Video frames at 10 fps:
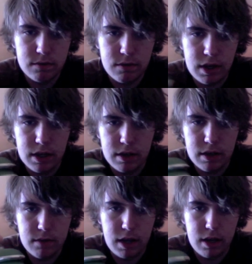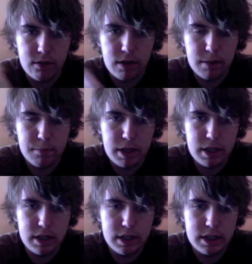I highly
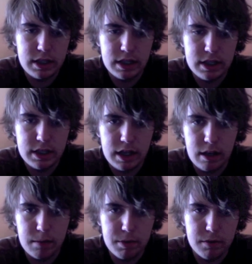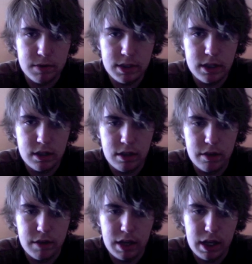recommend this setup of
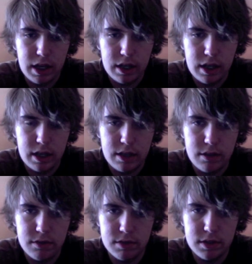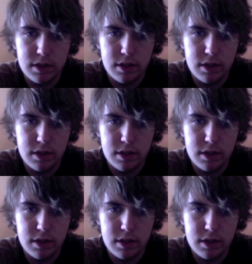siliconing it. I used